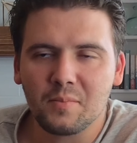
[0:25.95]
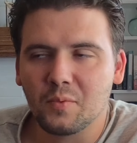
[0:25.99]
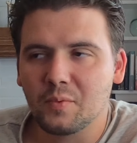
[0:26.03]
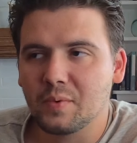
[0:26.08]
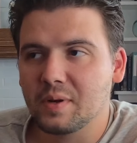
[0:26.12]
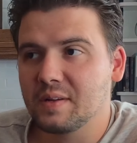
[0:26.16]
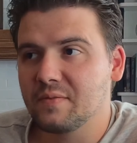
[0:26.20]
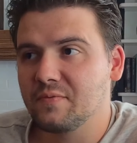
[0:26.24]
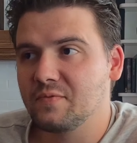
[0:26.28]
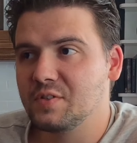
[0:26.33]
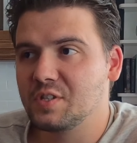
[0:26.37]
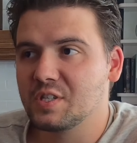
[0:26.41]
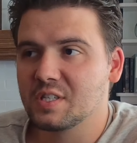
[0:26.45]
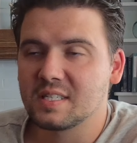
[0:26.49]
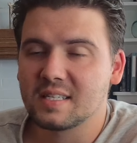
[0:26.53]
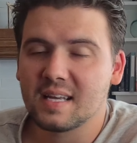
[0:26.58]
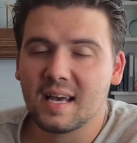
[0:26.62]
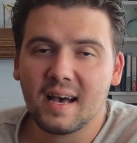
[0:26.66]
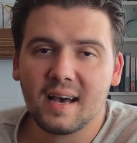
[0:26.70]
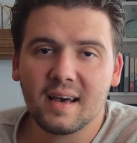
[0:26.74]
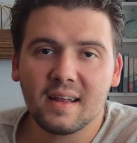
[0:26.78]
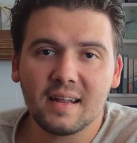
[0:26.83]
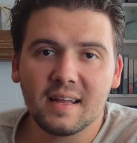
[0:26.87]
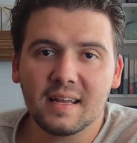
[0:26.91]
We've just
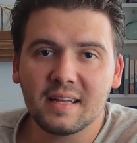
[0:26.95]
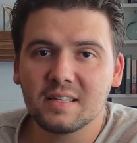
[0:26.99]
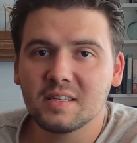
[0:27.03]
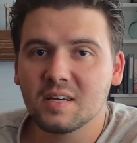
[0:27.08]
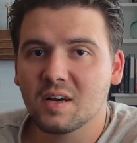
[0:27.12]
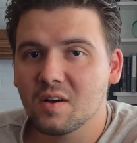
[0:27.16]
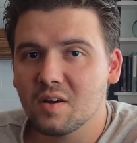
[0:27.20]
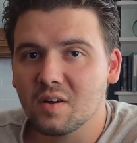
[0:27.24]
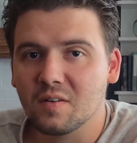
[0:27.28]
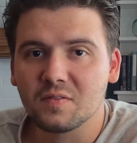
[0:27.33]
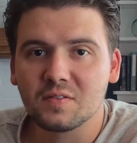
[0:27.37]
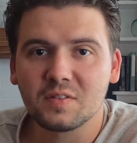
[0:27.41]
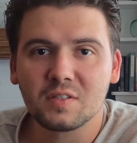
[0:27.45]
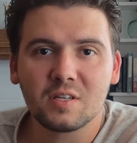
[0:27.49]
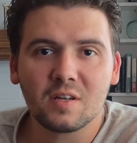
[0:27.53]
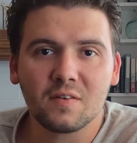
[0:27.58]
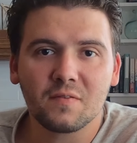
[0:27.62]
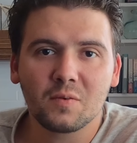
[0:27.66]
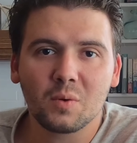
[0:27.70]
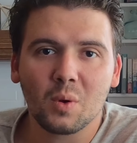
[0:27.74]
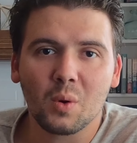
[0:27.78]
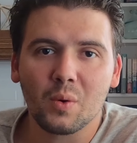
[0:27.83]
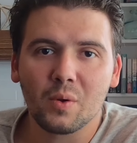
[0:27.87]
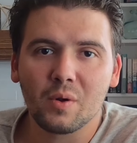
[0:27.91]
had a ton of
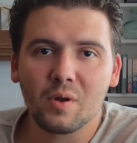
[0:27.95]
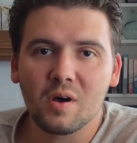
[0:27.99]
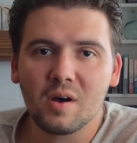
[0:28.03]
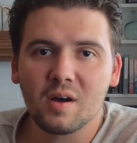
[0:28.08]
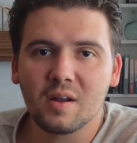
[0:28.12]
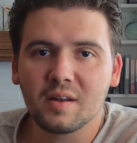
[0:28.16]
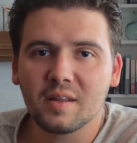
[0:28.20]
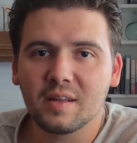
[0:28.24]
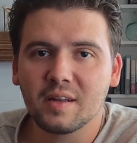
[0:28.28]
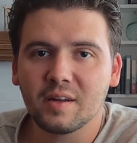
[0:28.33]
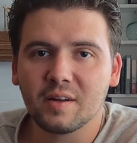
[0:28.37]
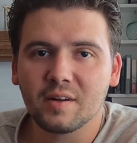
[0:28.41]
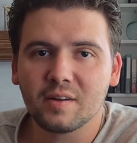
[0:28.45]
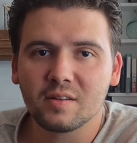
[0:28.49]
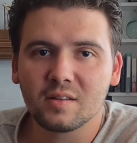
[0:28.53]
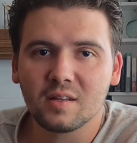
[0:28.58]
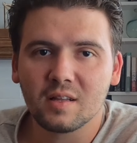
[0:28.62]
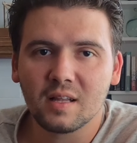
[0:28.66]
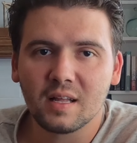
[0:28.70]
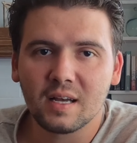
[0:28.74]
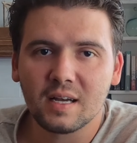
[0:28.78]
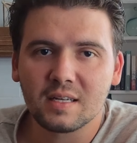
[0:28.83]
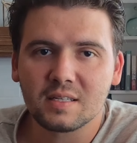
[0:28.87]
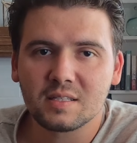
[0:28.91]
stuff going on here in
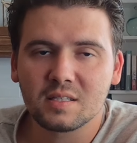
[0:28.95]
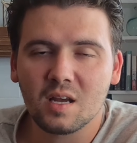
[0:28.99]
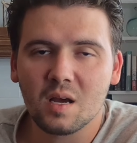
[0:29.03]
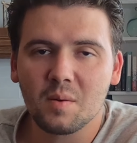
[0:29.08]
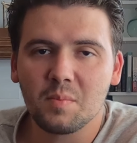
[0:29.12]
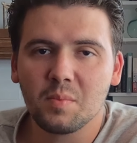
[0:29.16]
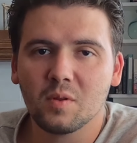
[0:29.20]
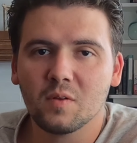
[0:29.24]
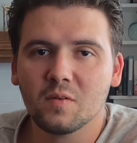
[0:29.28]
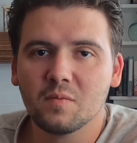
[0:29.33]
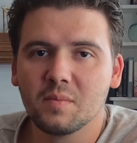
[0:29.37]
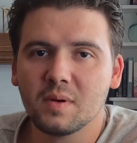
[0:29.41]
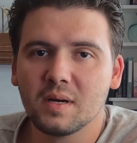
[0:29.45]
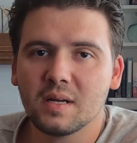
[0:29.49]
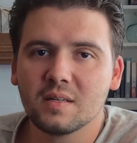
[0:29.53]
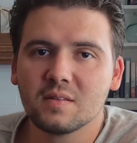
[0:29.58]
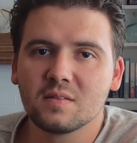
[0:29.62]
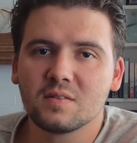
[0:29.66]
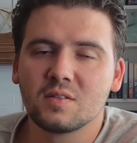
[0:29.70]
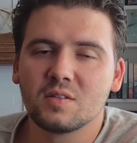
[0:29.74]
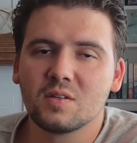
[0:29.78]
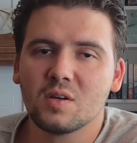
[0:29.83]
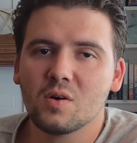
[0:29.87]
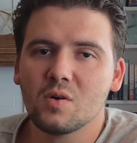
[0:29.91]
the last couple of
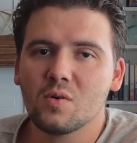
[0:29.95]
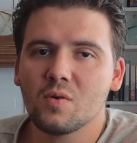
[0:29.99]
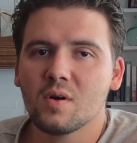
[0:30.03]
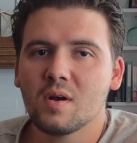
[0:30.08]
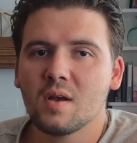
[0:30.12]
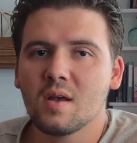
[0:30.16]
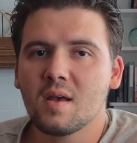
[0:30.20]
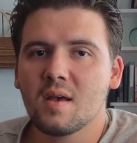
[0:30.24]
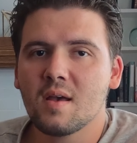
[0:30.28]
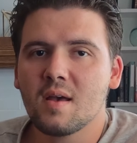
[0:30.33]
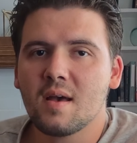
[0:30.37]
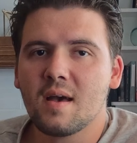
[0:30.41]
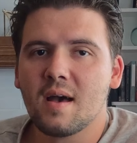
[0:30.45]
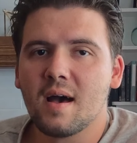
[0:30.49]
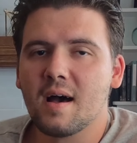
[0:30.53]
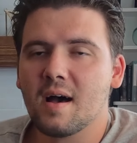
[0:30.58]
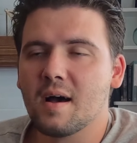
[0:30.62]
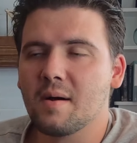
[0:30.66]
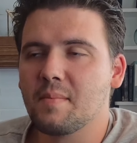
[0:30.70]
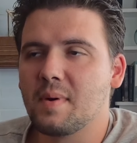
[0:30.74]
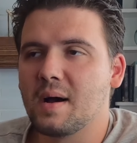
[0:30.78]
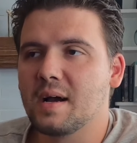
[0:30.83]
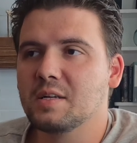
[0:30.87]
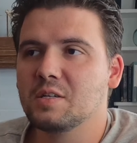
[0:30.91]
months, so
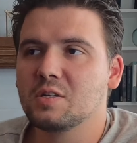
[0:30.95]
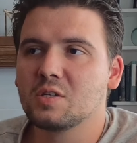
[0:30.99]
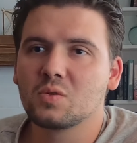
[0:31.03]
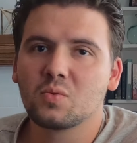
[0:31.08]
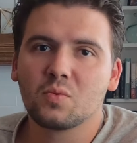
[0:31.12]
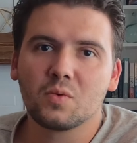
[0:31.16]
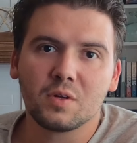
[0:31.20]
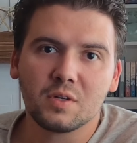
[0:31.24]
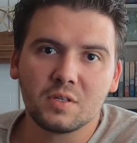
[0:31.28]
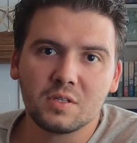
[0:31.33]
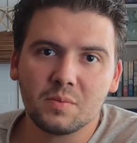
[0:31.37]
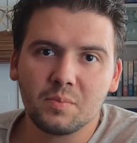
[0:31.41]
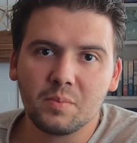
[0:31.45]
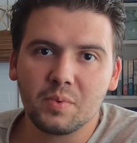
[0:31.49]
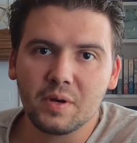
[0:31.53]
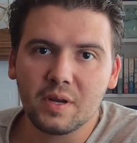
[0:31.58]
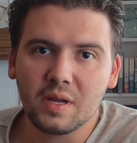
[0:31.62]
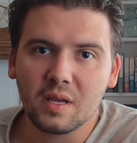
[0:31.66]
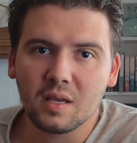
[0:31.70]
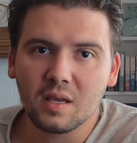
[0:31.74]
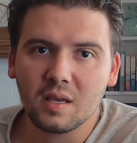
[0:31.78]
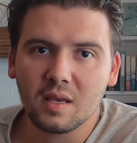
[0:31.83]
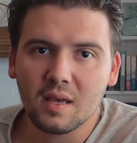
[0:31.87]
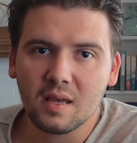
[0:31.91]
I just wanted to
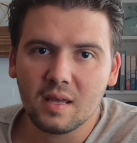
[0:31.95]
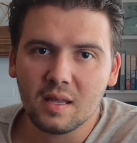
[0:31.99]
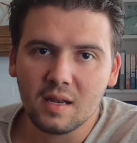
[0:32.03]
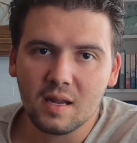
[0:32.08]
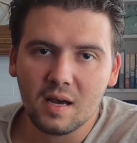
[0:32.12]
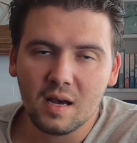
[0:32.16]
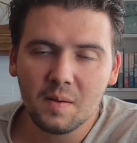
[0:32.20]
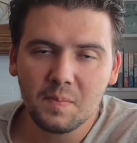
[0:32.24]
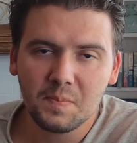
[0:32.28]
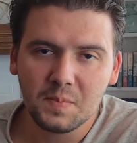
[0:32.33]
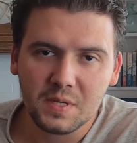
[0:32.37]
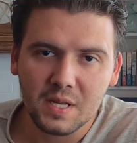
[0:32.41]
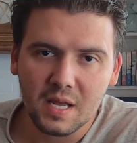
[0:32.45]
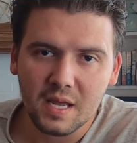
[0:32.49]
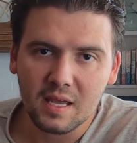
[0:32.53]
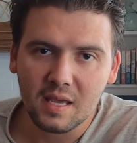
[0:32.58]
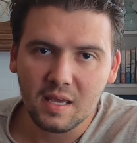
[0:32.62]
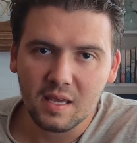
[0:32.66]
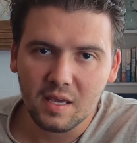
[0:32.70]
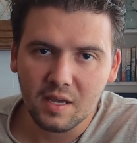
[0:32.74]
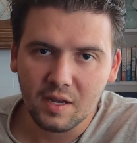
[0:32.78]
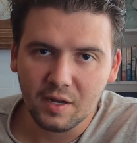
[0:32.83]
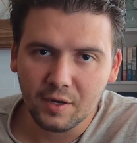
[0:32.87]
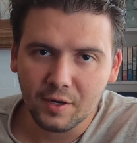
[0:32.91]
bring an
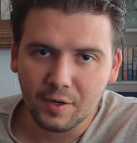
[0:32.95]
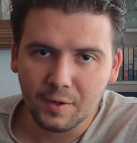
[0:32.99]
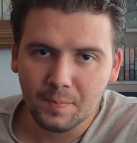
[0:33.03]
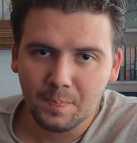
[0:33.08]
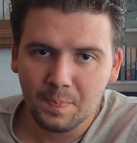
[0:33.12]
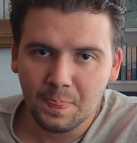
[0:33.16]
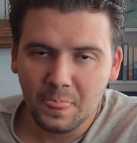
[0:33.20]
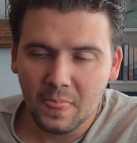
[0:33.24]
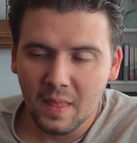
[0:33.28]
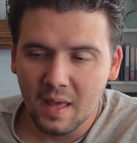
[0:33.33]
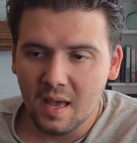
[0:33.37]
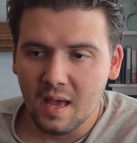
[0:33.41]
update here.